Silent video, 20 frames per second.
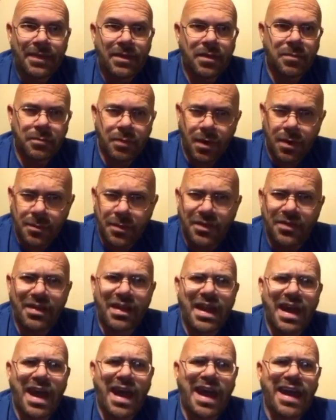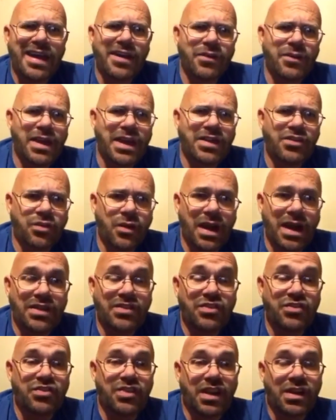They're purposely hiring
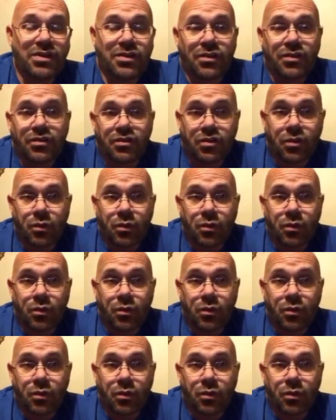transgenders